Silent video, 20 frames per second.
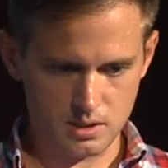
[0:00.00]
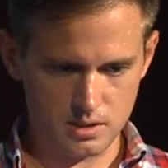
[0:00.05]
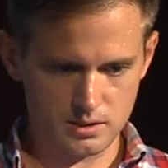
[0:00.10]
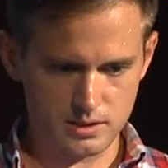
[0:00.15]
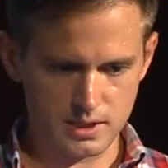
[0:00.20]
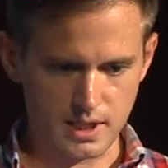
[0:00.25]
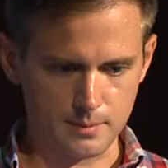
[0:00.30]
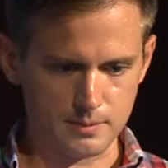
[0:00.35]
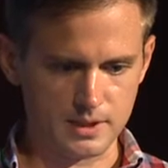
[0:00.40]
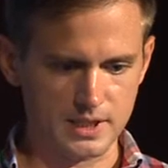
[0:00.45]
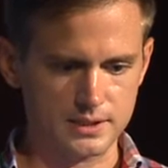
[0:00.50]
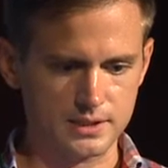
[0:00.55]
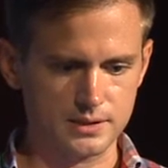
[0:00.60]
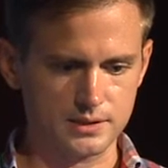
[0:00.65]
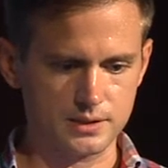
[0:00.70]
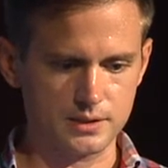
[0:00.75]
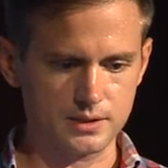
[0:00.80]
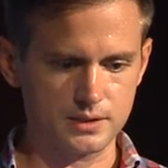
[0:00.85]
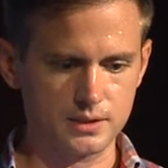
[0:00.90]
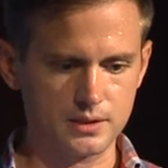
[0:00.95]
type class
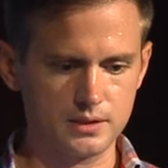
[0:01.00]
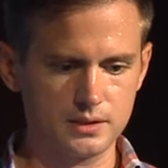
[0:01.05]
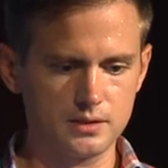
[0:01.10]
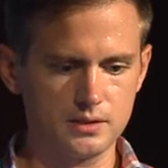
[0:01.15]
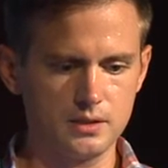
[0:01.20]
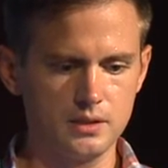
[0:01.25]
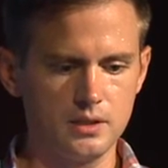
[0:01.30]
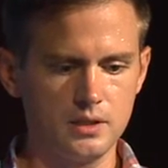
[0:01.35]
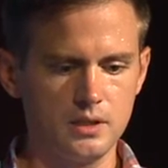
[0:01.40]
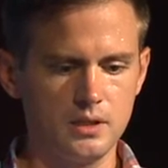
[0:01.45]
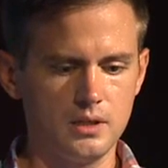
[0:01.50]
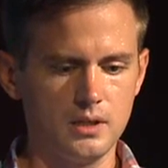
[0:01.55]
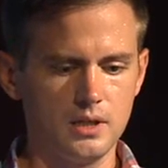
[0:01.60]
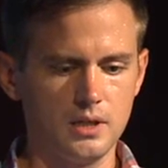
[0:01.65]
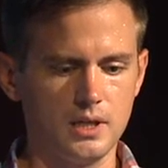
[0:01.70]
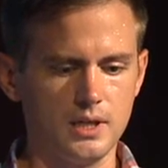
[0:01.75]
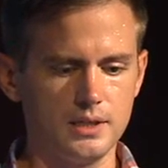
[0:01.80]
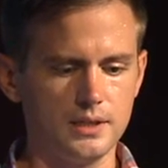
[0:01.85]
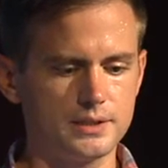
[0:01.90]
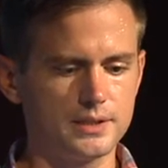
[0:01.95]
instances.
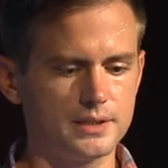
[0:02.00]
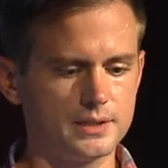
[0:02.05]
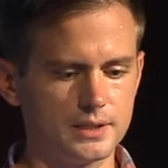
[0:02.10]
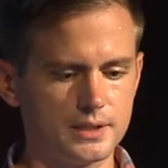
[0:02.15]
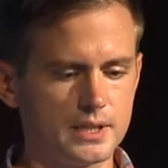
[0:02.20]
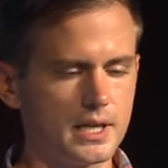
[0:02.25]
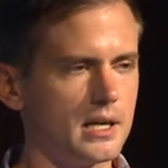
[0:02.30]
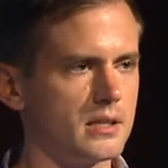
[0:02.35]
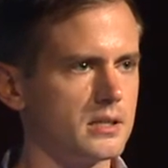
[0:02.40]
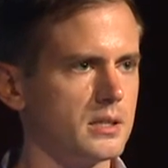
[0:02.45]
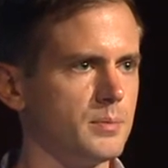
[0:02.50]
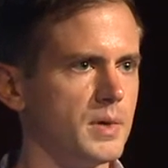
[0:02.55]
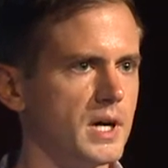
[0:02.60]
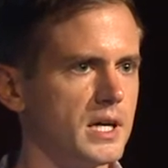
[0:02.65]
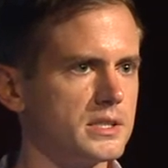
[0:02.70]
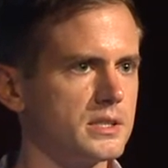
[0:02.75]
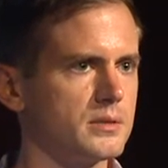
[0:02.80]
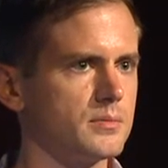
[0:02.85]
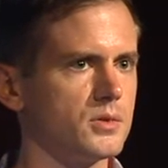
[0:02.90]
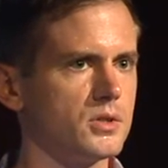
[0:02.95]
And this is entirely
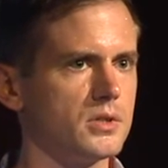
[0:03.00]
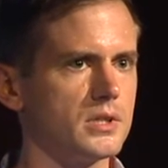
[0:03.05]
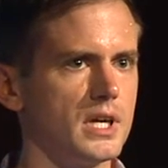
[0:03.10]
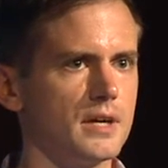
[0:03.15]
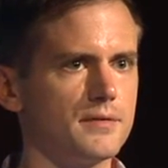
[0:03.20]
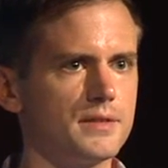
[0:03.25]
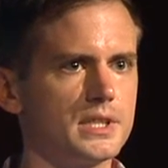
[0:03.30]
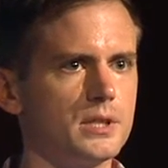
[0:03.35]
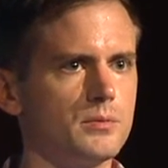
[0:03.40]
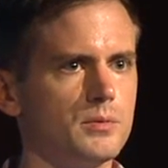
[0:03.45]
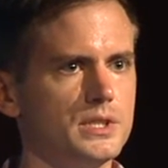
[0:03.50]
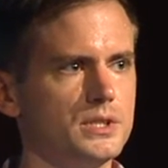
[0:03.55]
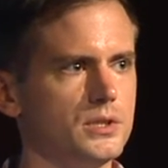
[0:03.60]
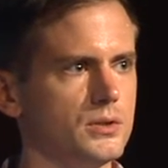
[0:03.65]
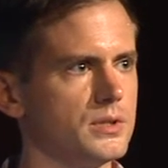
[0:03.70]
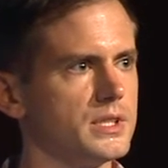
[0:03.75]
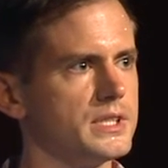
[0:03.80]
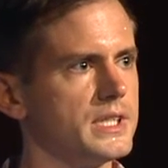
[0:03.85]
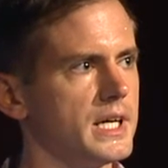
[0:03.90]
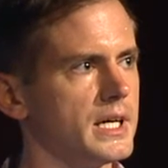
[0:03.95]
possible. Everything we
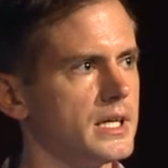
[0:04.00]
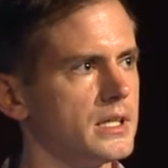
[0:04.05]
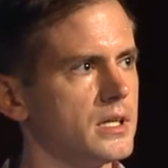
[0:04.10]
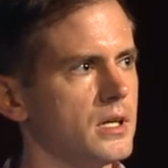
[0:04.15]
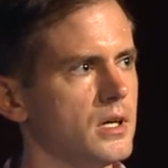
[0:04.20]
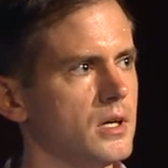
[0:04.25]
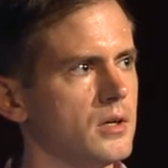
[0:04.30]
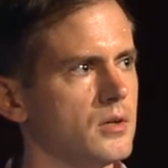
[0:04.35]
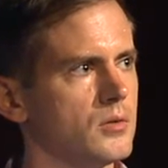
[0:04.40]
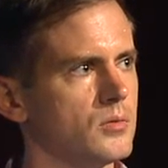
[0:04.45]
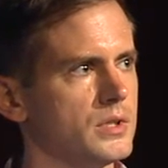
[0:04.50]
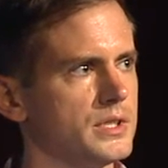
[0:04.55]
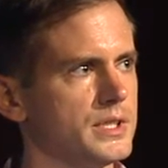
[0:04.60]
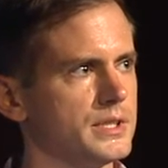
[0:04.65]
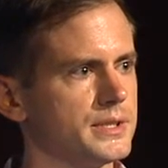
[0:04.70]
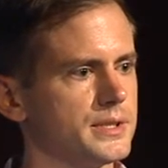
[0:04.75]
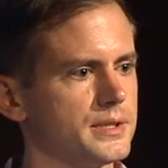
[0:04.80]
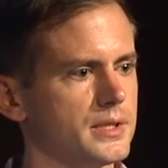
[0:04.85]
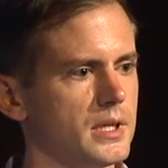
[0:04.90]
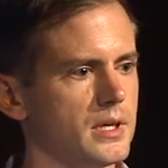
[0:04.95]
do today
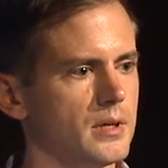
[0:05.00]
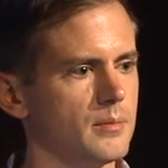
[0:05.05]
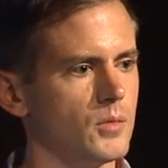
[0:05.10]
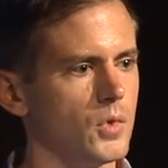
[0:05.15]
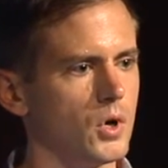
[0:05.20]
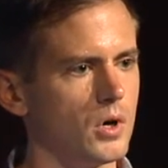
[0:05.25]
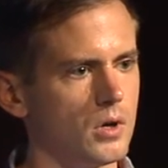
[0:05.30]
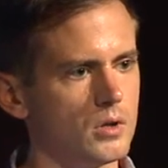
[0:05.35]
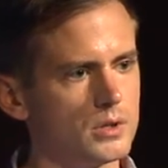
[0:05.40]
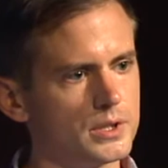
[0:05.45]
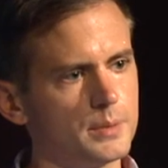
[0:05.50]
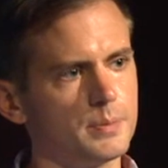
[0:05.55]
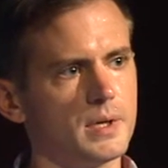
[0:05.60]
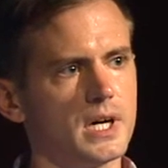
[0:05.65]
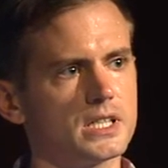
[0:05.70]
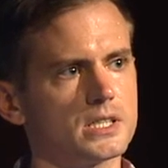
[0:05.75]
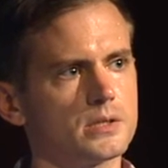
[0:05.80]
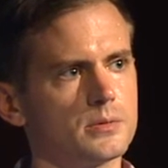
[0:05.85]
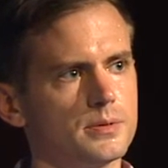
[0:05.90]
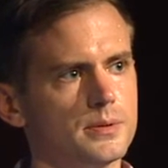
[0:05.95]
is only
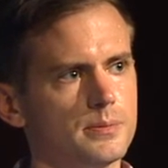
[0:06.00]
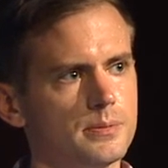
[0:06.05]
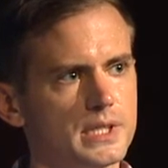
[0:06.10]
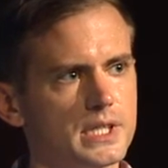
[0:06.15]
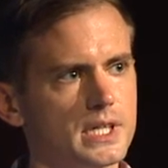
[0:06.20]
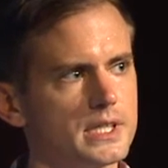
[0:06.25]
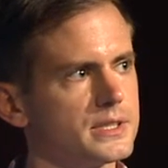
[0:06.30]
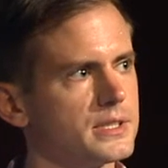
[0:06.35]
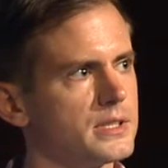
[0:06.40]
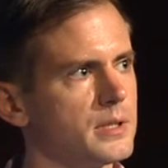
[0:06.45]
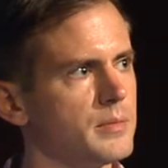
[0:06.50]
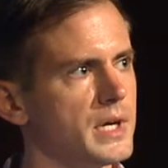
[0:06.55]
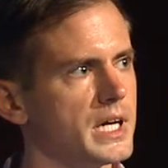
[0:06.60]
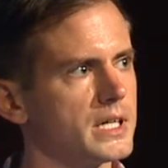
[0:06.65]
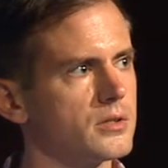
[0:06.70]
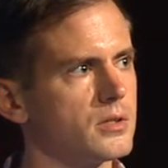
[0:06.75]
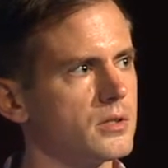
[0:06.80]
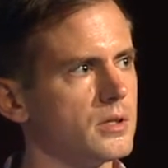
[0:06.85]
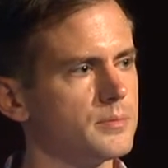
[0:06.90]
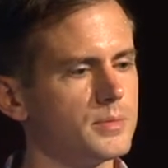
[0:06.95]
possible because of the
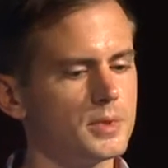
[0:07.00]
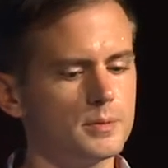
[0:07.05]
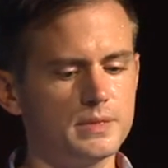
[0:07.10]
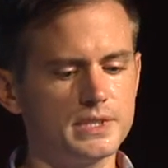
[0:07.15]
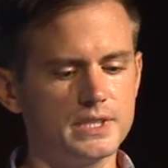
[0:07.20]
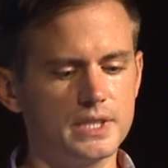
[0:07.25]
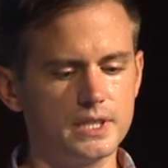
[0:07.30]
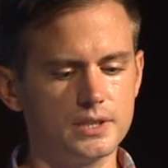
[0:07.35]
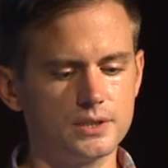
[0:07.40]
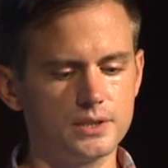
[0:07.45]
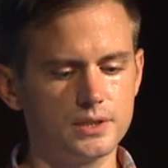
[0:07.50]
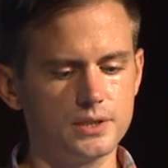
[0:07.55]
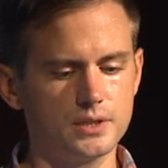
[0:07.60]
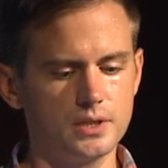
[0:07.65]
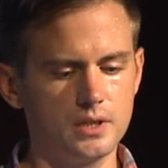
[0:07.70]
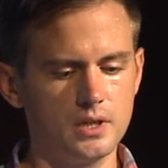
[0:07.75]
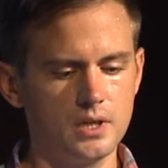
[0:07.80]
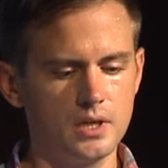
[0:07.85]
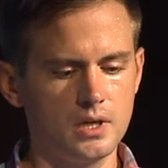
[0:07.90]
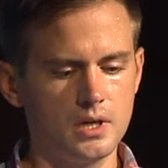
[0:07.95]
macro
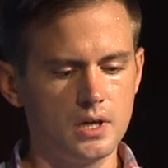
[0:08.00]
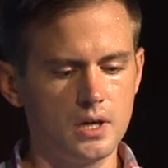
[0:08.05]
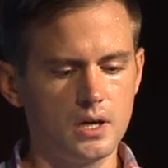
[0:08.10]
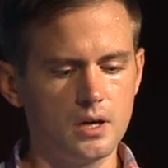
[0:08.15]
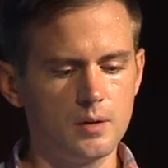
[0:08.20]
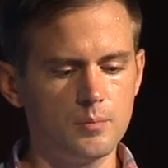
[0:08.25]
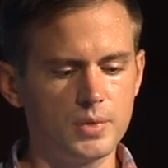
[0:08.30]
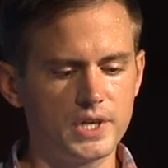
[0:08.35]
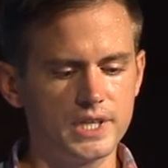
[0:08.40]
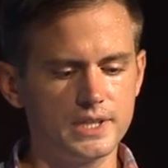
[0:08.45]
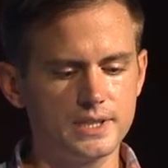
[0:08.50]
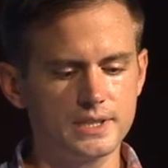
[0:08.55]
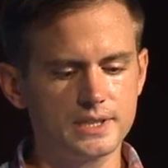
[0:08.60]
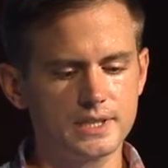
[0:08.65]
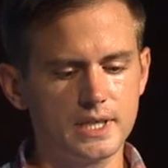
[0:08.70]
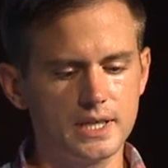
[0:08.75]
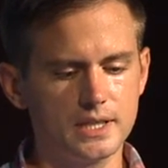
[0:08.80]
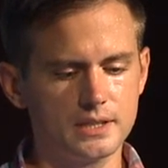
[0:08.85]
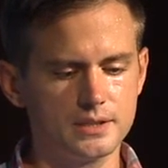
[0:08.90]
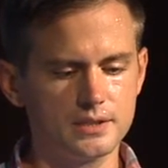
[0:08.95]
implementation. But in this
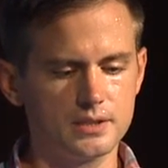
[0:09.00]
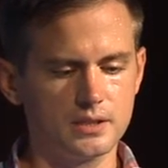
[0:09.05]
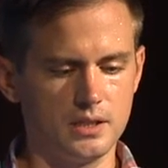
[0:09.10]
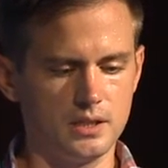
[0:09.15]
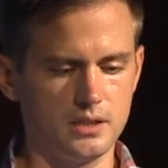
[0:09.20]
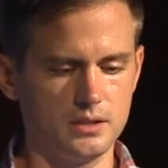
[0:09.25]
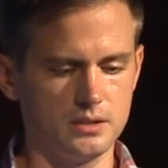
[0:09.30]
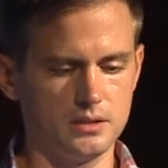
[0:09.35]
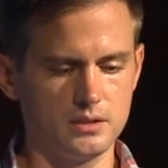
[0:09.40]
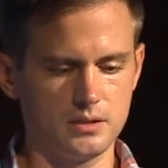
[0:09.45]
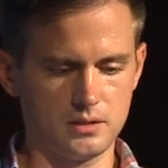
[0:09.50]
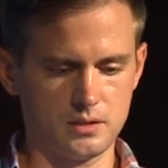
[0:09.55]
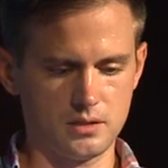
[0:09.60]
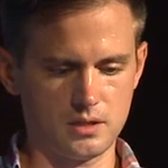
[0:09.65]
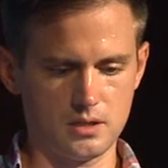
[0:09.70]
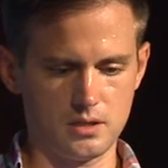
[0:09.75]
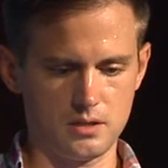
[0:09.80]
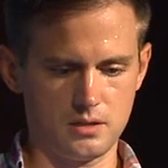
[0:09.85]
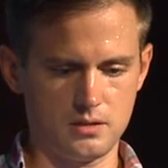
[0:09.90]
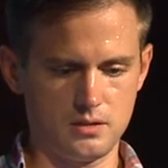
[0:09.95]
case,
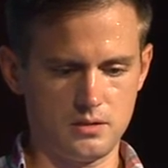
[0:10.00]
there